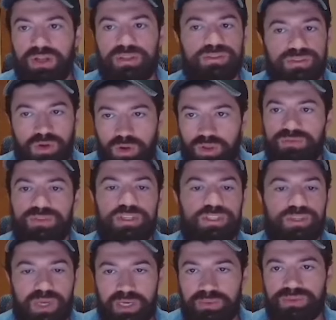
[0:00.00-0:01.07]
Hormozi,
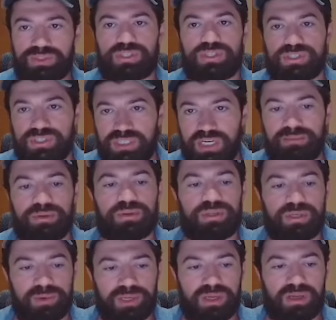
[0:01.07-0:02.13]
who basically just
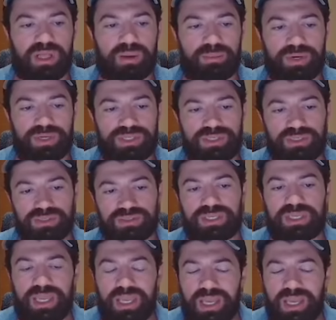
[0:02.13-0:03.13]
shoots in his basement on his